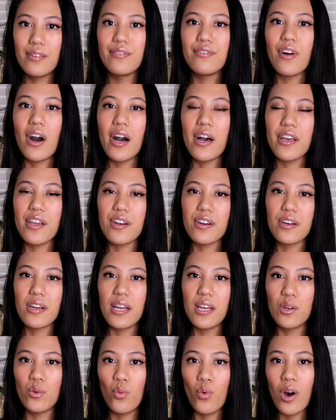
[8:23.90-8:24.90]
fire,
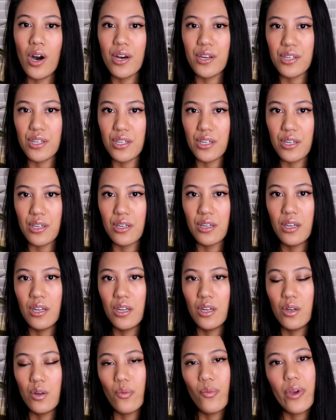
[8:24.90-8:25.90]
and water.
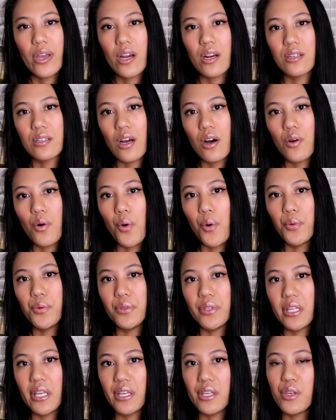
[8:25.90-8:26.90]
We are not
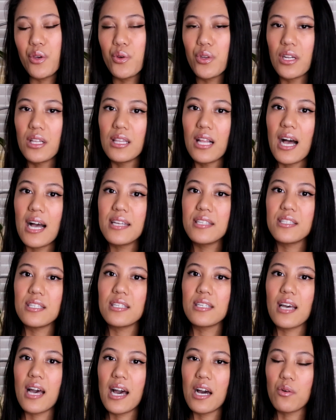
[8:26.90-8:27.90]
only
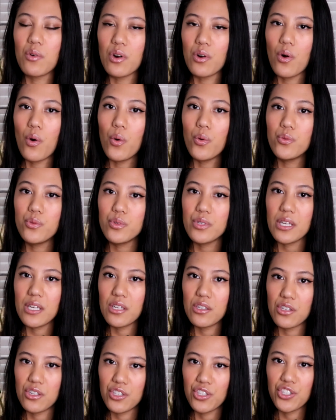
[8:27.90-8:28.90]
utilizing our own
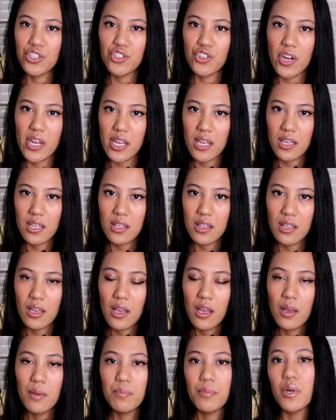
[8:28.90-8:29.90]
inner strength,
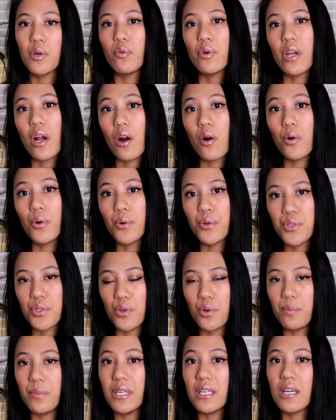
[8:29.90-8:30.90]
but we are
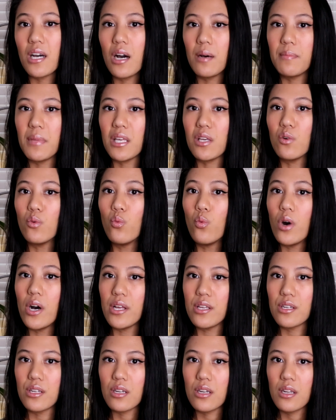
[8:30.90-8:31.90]
also becoming
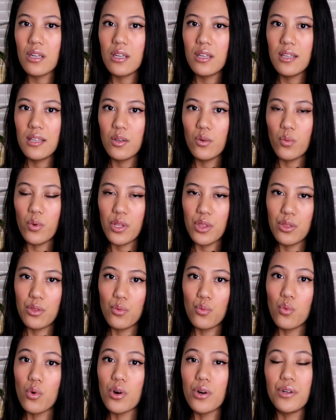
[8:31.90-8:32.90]
one with the
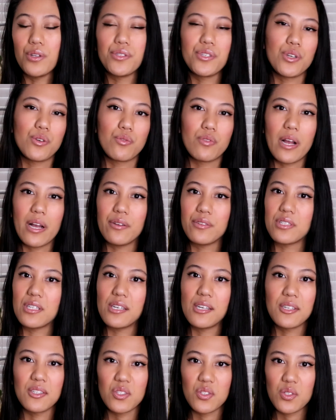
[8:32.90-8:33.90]
world around
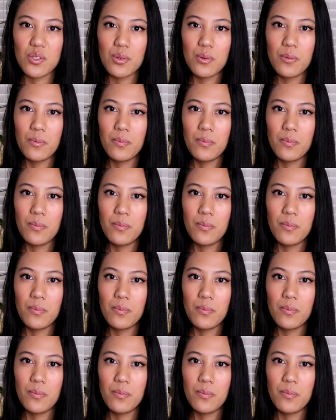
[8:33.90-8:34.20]
us.